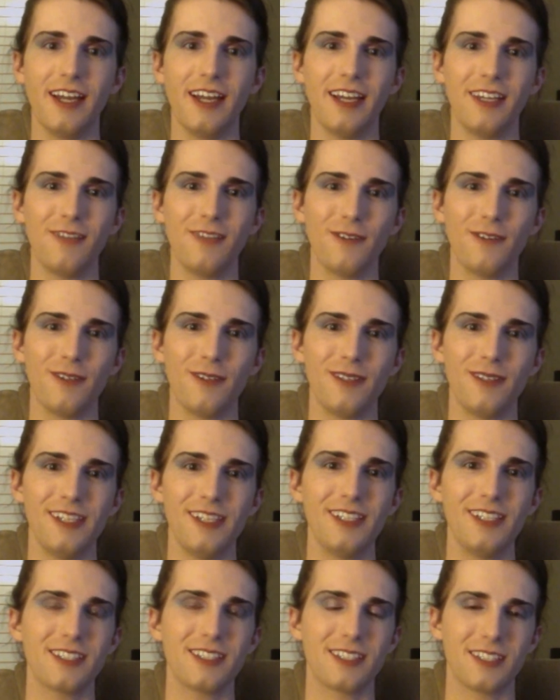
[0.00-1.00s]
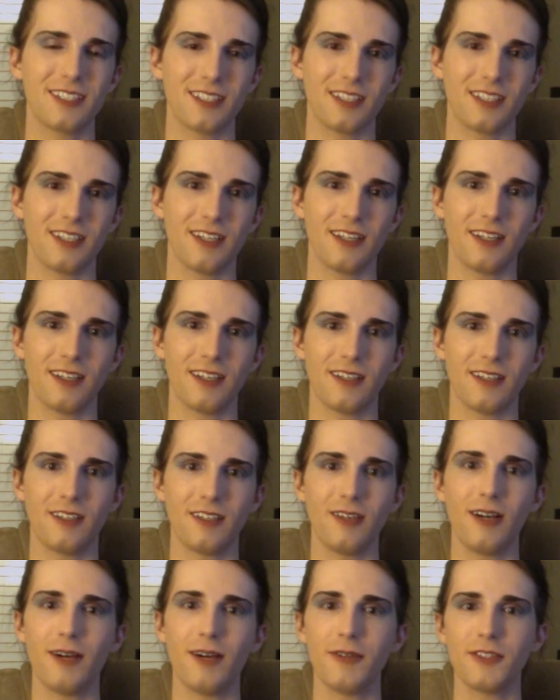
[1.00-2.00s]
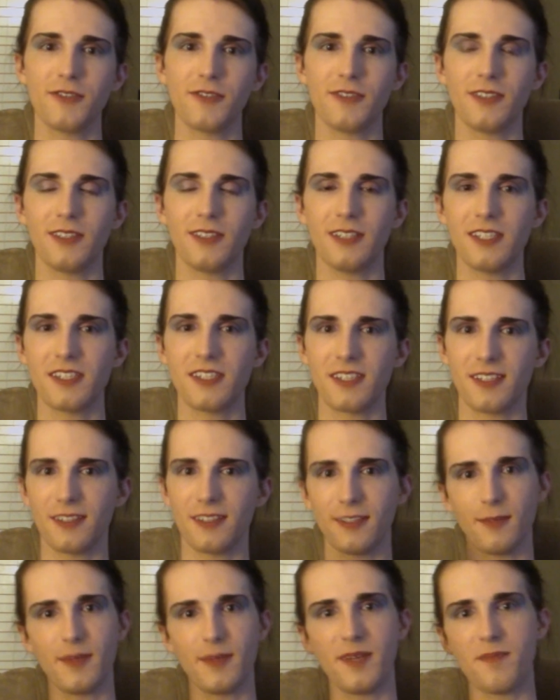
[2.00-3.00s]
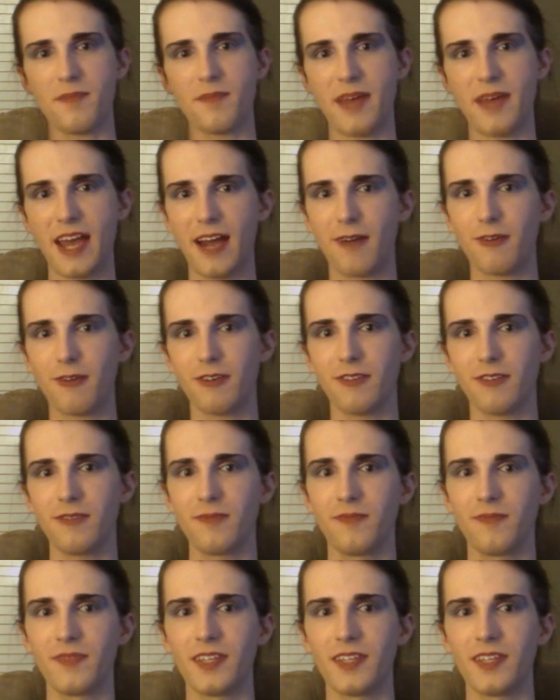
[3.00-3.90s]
You always feel at least a little bit empowered.